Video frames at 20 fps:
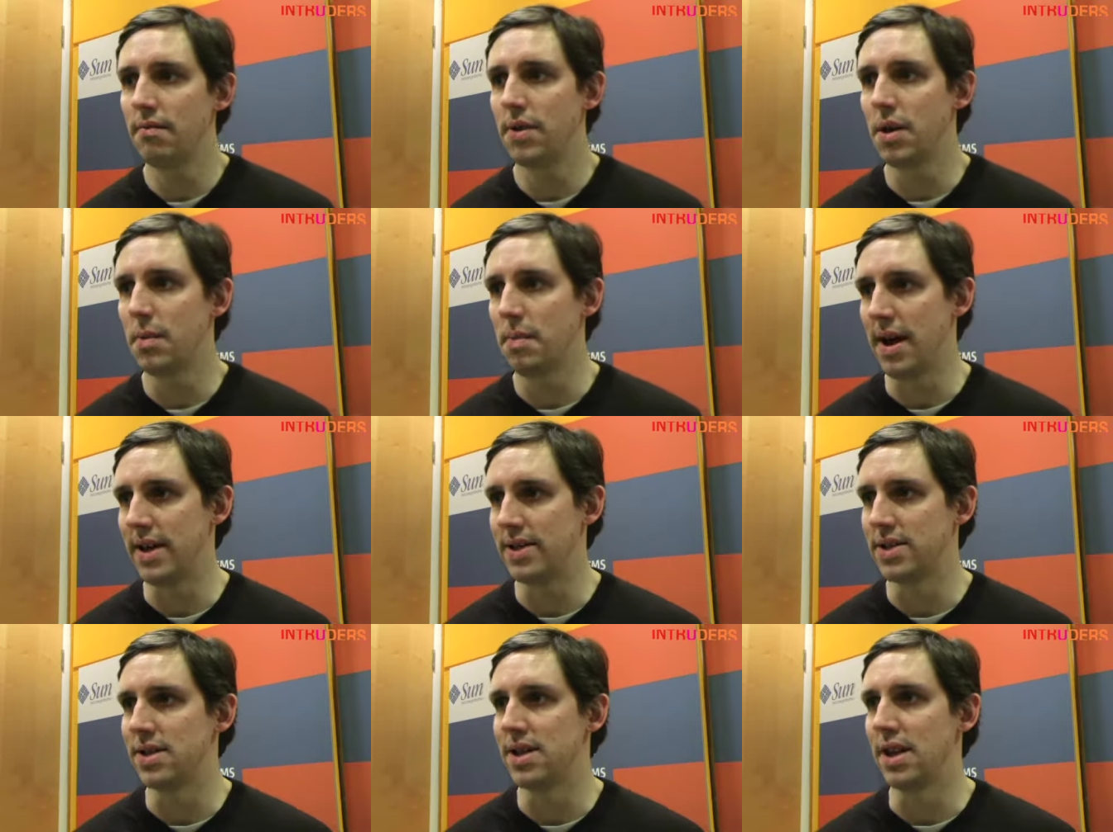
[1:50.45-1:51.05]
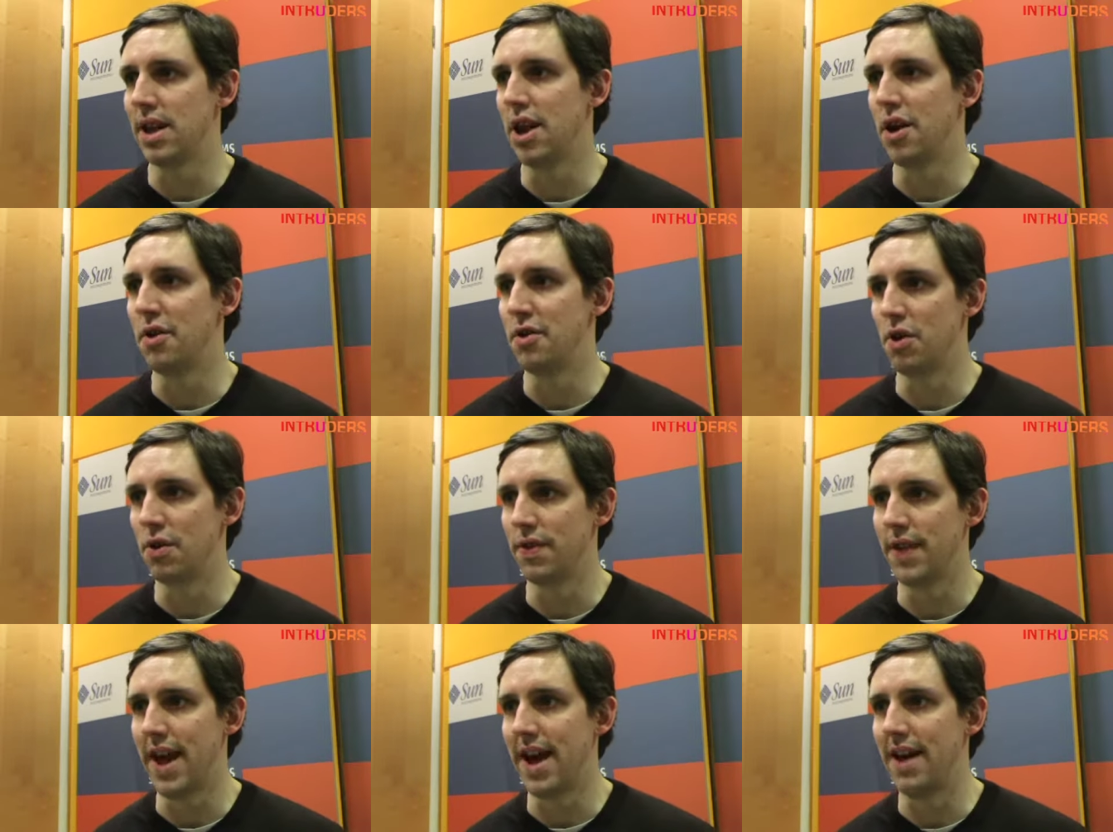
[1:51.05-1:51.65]
capacity load
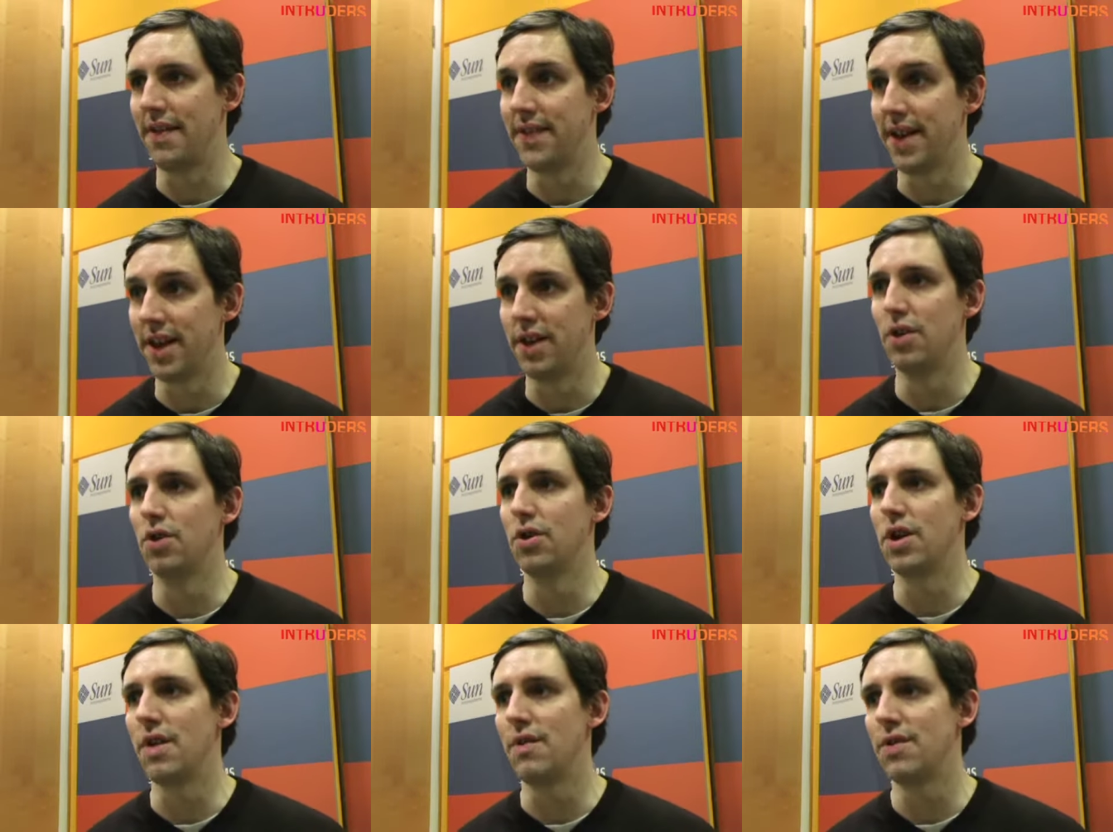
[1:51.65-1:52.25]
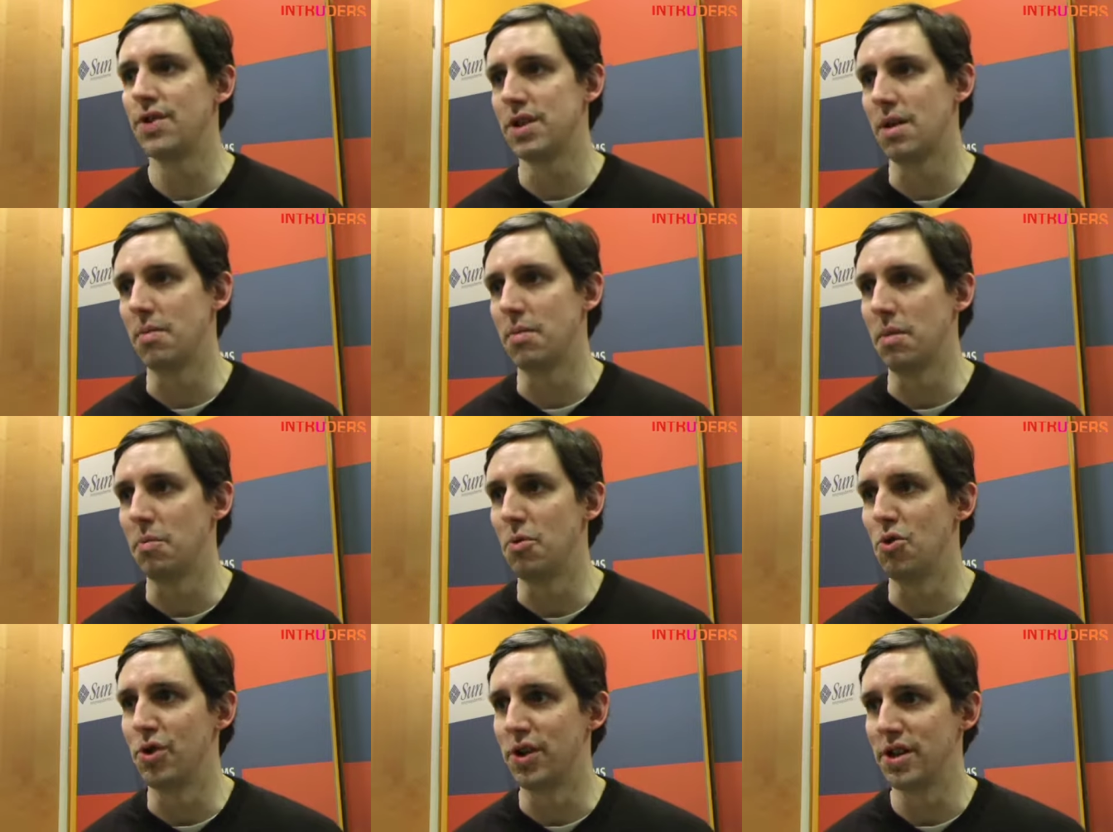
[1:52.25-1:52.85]
on that and then looking for
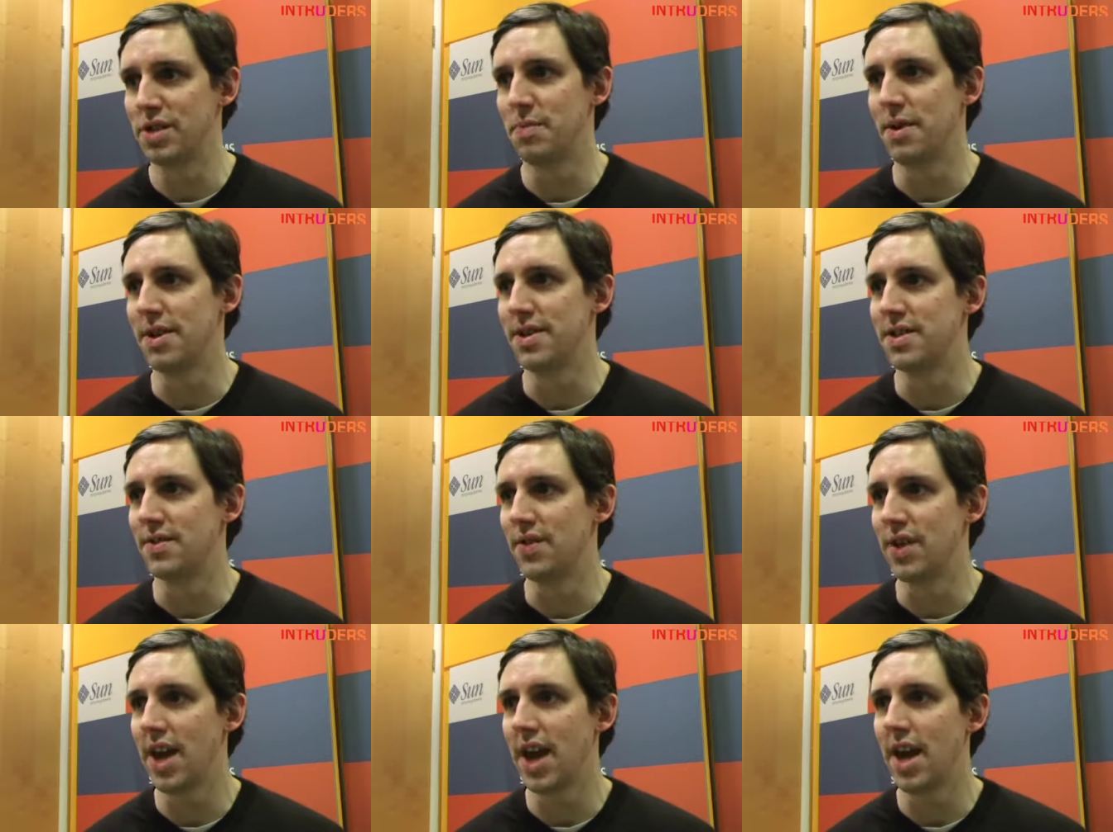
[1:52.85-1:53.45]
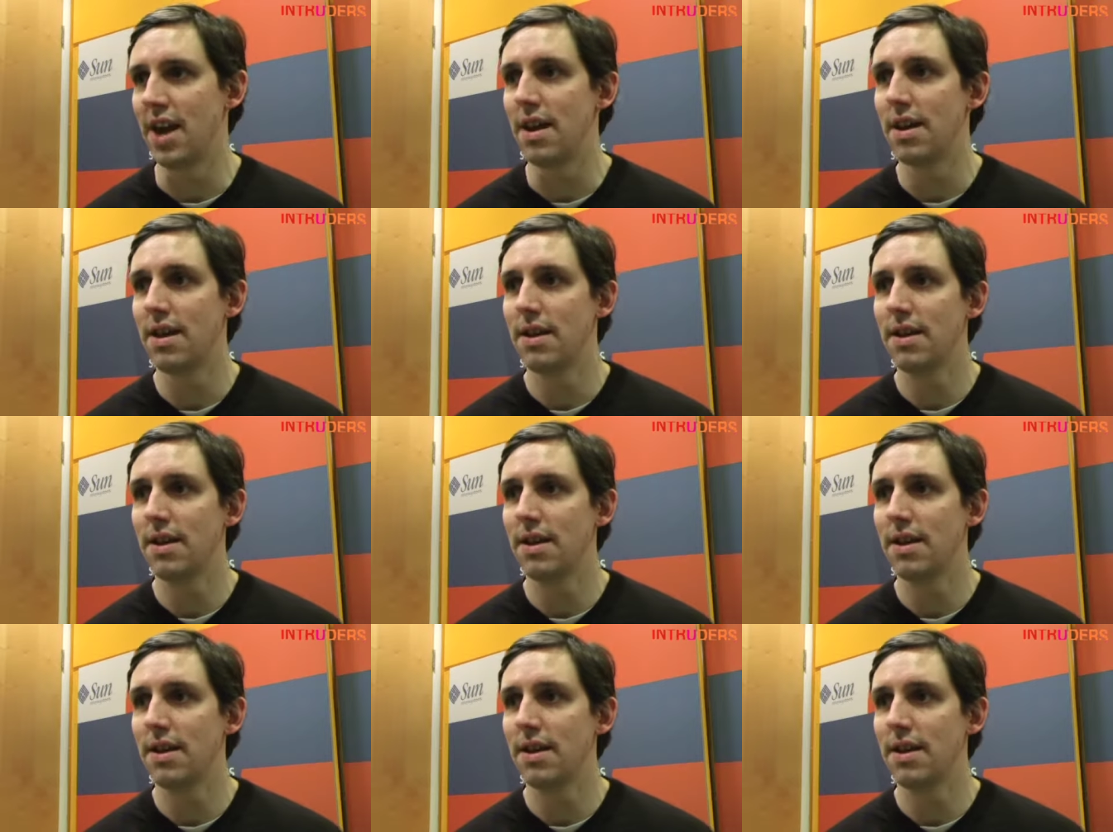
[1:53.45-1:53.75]
something more expensive again.